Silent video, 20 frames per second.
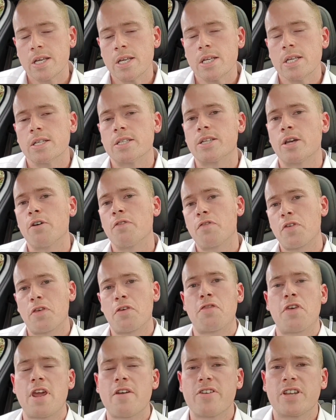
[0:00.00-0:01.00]
So for the
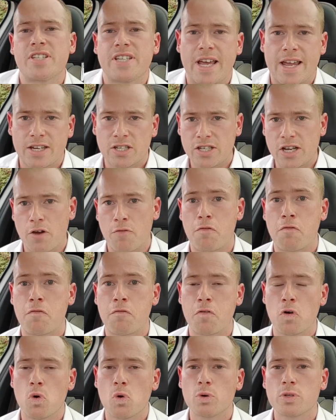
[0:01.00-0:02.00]
theory test,
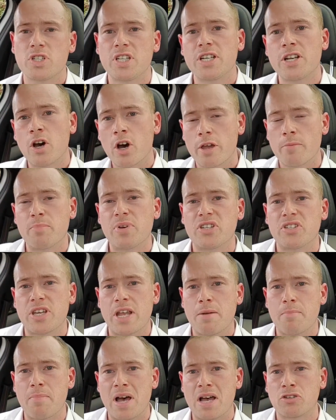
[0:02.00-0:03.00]

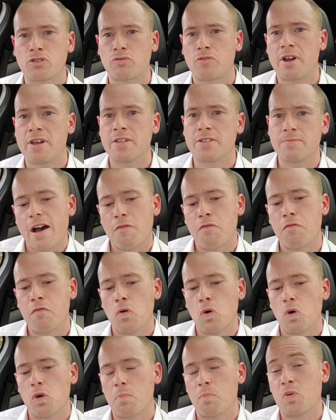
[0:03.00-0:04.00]
49% pass rate.
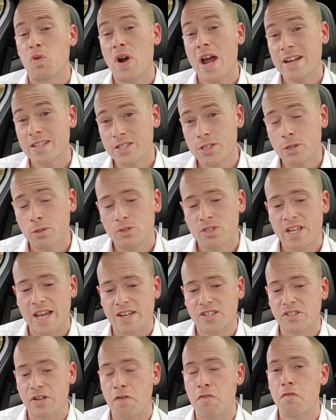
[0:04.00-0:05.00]
For the practical
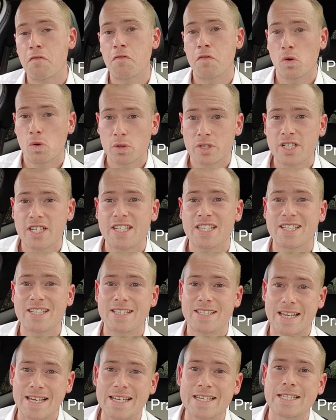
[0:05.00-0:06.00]
test, a
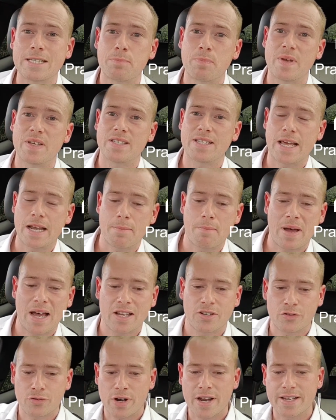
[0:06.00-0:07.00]
46%
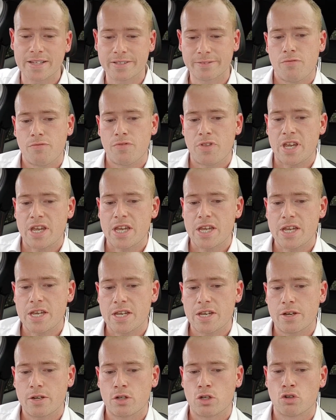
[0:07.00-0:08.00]
pass rate.
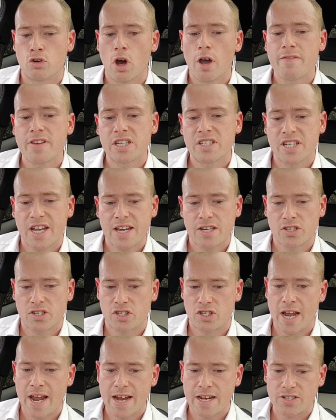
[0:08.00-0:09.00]
The driving test
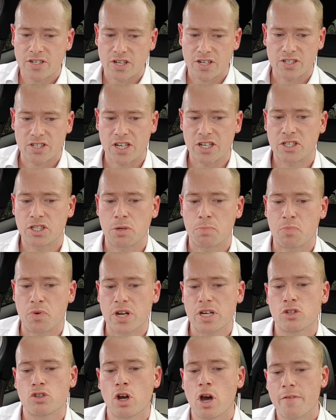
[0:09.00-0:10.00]
changes is to
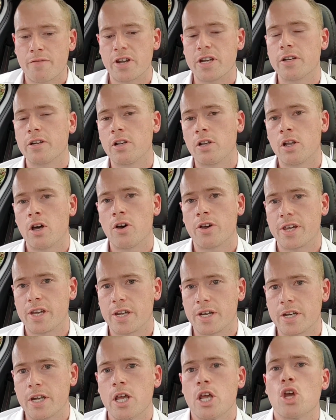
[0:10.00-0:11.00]
bring driving in
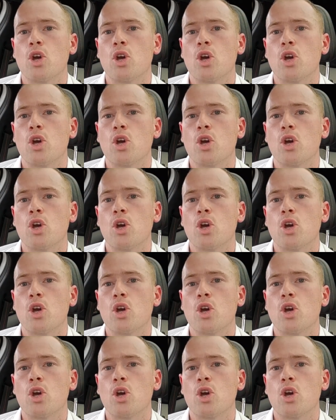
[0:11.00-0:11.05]
line